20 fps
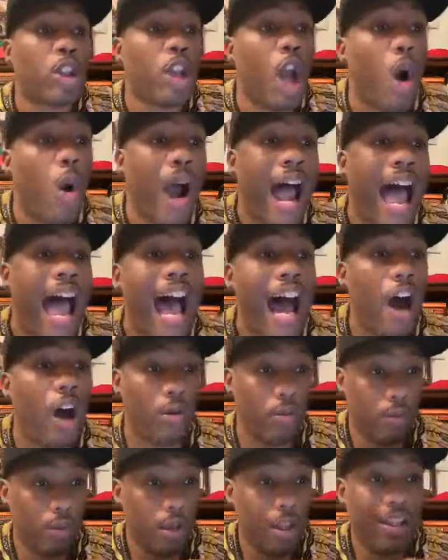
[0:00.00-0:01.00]
show
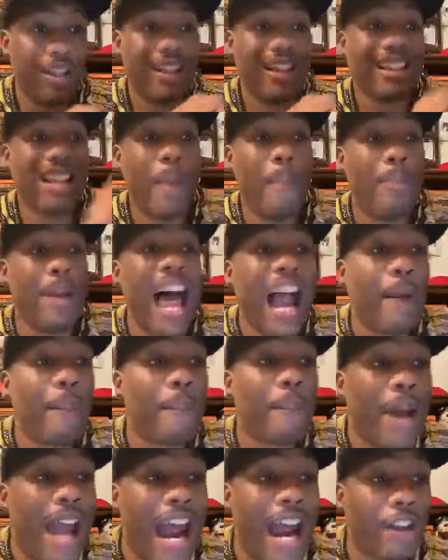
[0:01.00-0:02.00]
how the
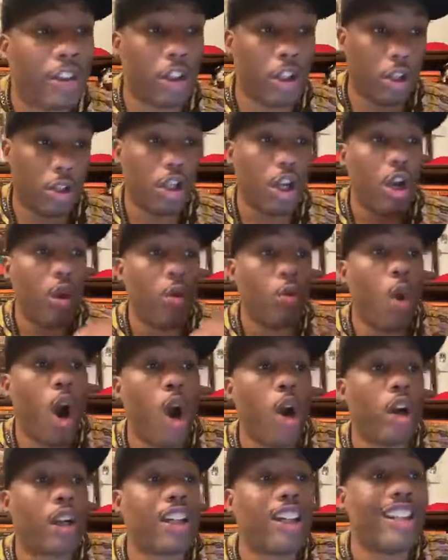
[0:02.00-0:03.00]
Black Panthers
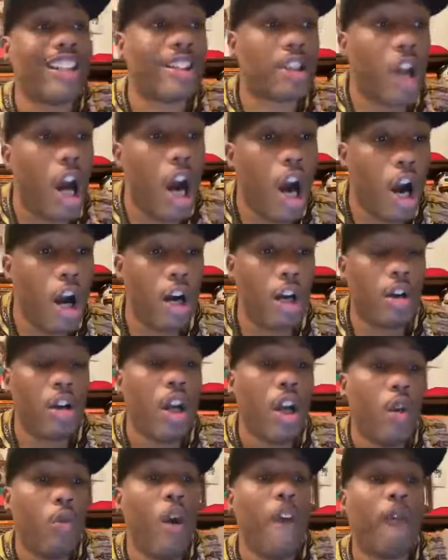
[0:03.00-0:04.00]
were concerned
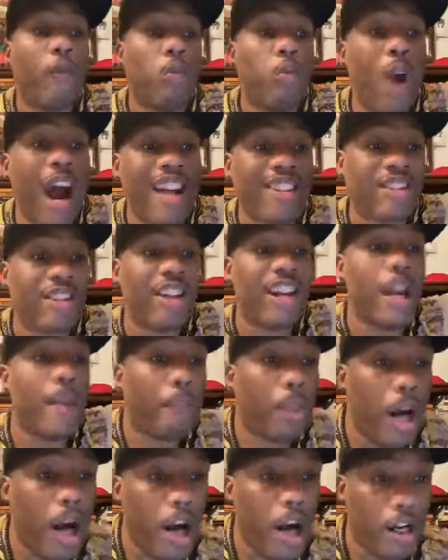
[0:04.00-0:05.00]
with Western
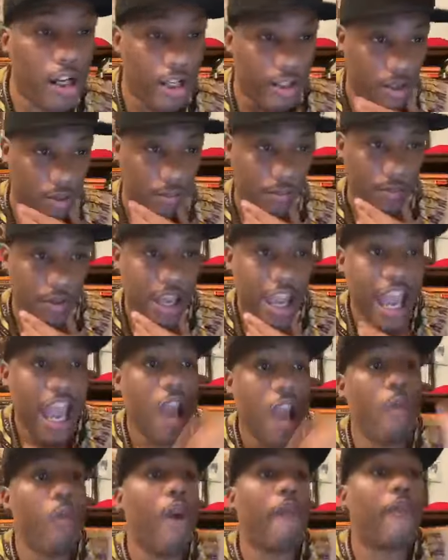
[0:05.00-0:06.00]
imperialism
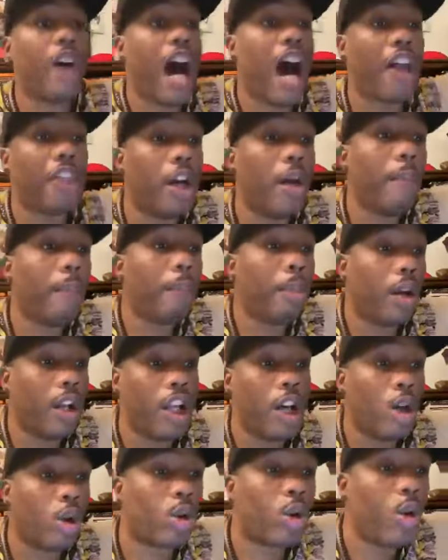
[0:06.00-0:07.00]
and with other
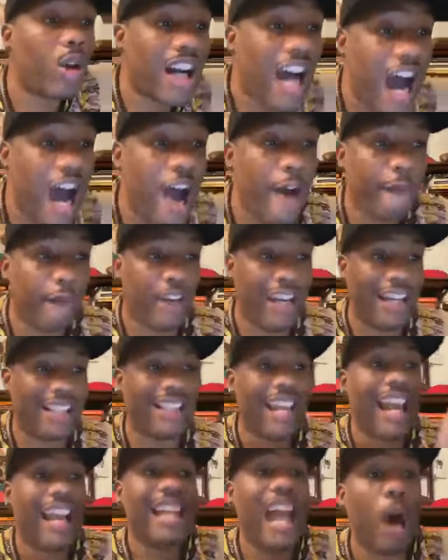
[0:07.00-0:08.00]
political
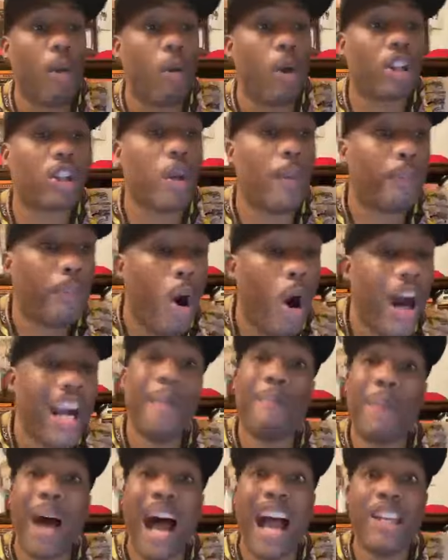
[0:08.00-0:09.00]
conflicts that were
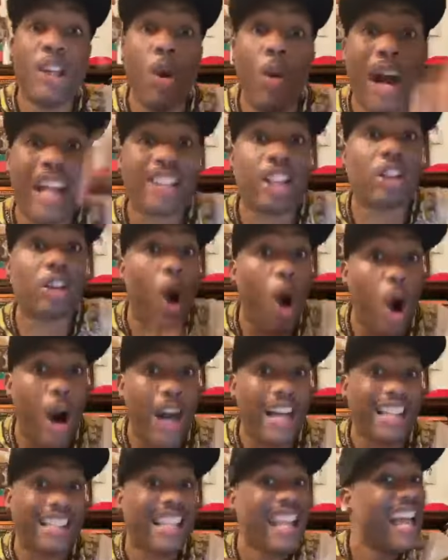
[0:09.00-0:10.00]
supported by U.S.
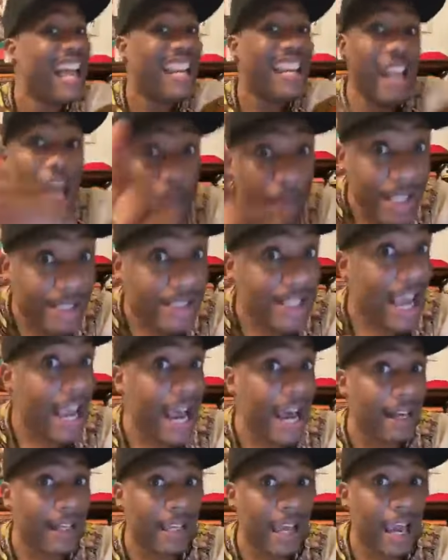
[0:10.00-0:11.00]
authorities. Let me say
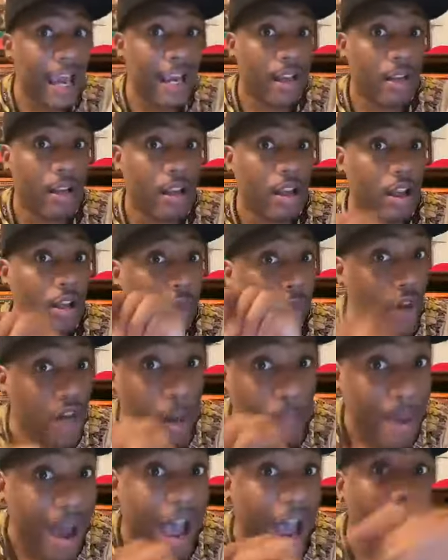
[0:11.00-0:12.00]
that again for
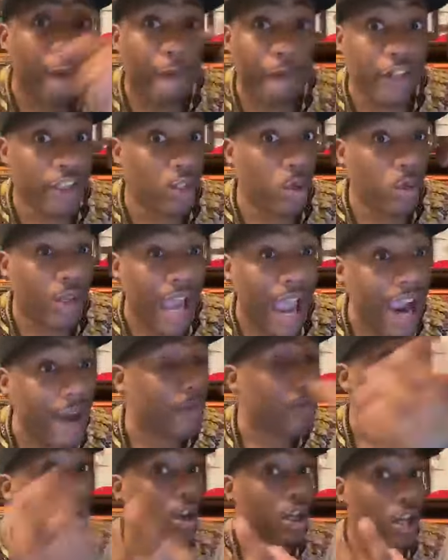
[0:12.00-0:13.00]
the Biafrans who
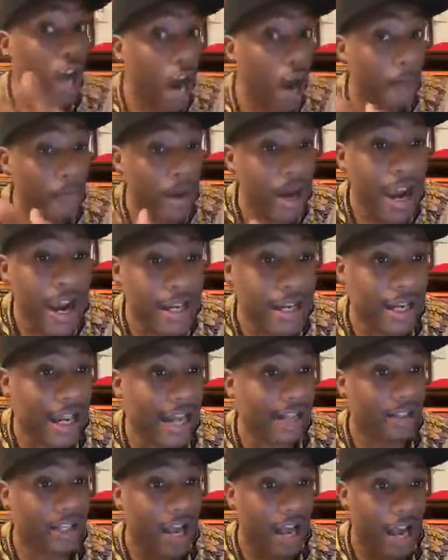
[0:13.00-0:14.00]
can't comprehend it
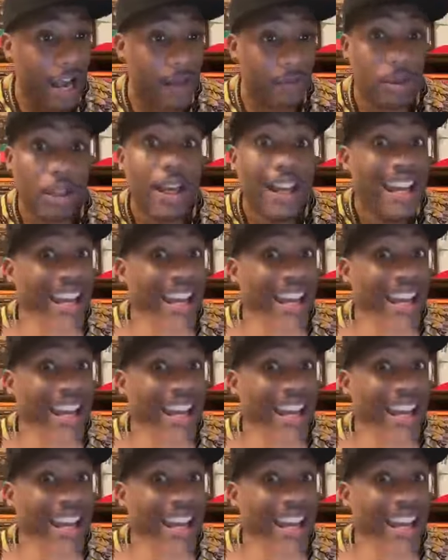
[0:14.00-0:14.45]
at times